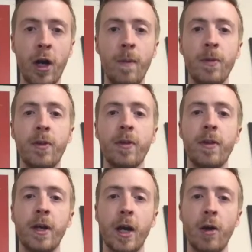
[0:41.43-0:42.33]
hunt
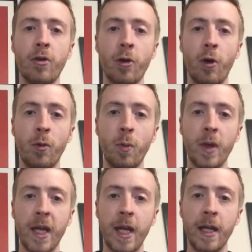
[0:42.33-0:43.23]
that goes on
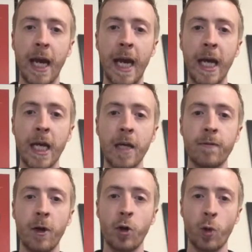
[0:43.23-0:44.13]
within a
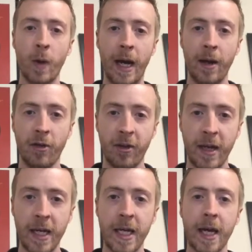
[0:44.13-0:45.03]
virtual
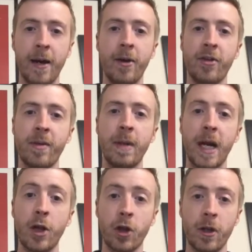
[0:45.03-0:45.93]
reality
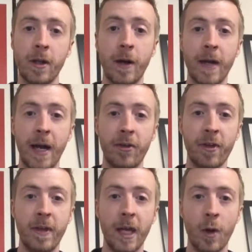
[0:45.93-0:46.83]
simulation known as
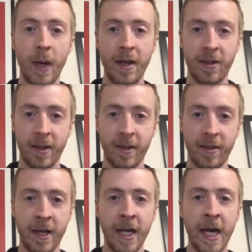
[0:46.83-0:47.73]
the
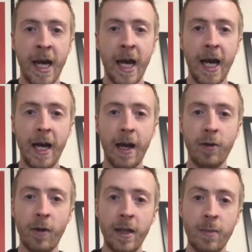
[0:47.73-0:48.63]
Oasis.
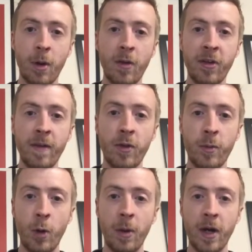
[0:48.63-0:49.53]
Directed by Steven
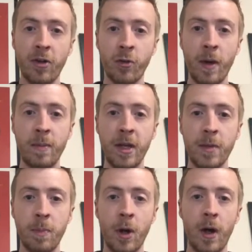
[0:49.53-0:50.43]
Spielberg,
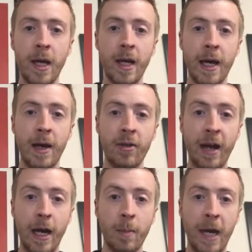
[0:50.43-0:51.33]
scripted by
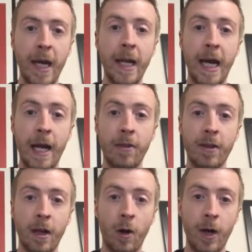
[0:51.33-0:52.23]
Zach Penn
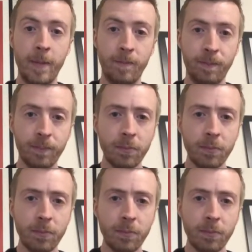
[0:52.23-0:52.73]
and Cline,